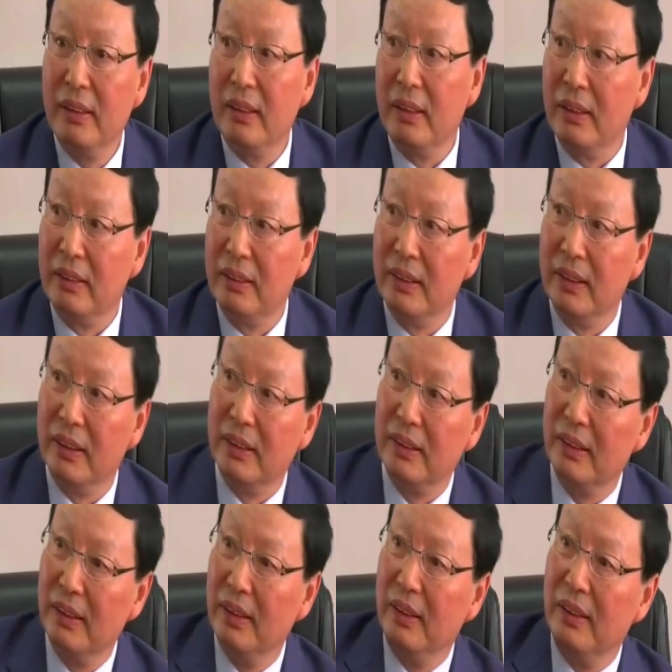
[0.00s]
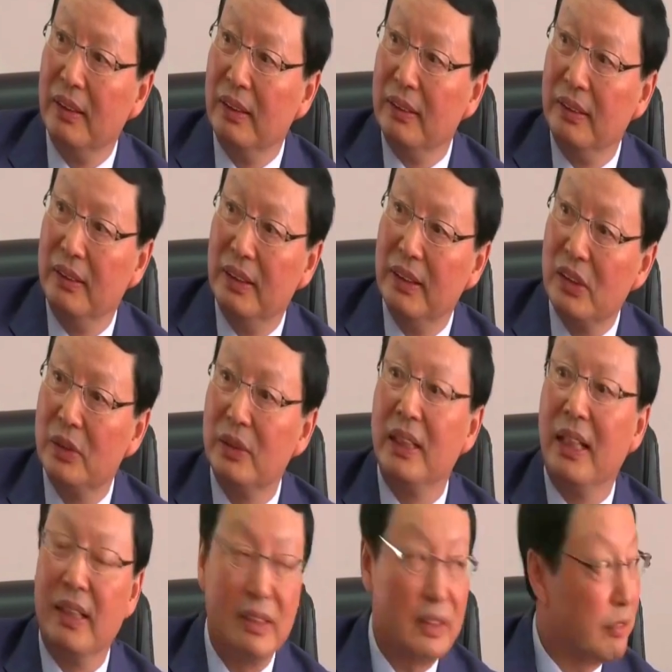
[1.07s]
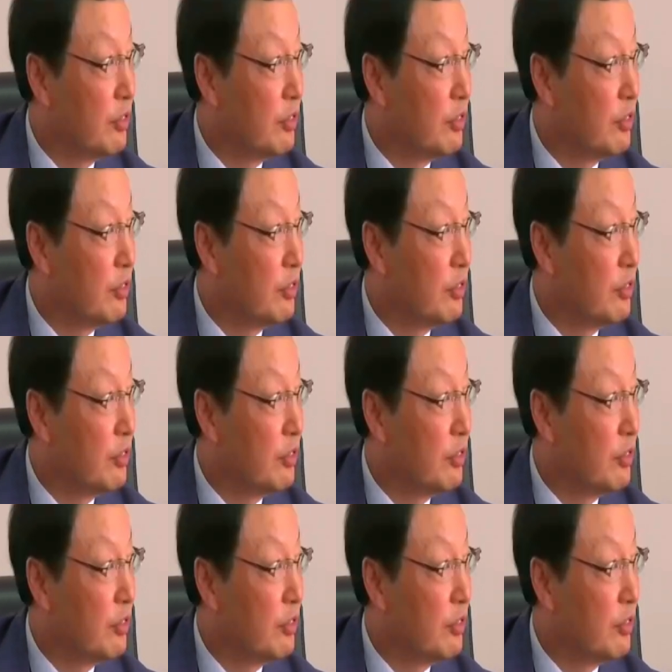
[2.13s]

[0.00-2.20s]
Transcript: And these two guys